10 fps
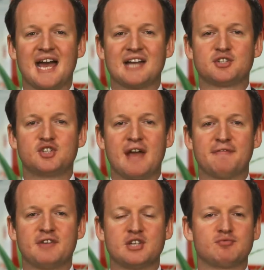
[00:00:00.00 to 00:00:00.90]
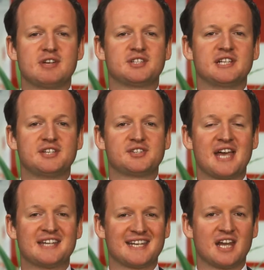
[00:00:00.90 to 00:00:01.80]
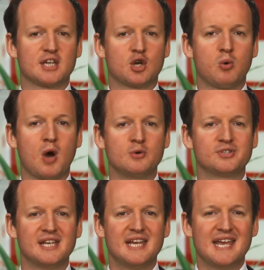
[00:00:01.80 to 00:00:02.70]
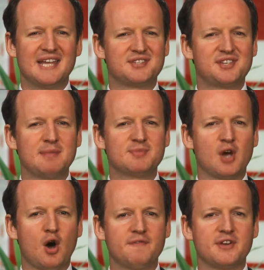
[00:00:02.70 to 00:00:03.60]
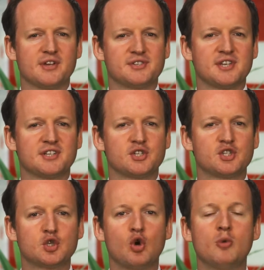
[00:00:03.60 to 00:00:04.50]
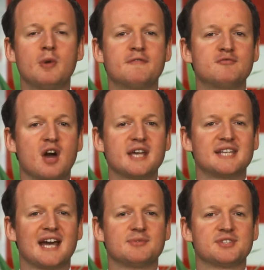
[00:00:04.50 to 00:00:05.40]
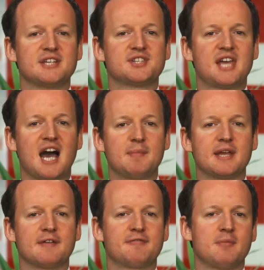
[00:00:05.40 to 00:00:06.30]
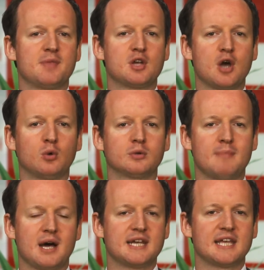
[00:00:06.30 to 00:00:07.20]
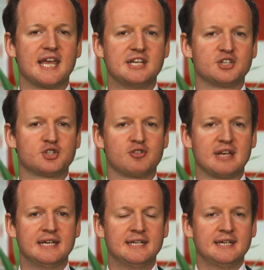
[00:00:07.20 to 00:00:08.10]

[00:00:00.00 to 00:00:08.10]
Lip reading: at Jefferies recently said, and I quote, "It seems obvious that a storm of write-downs is coming from the gold mining industry."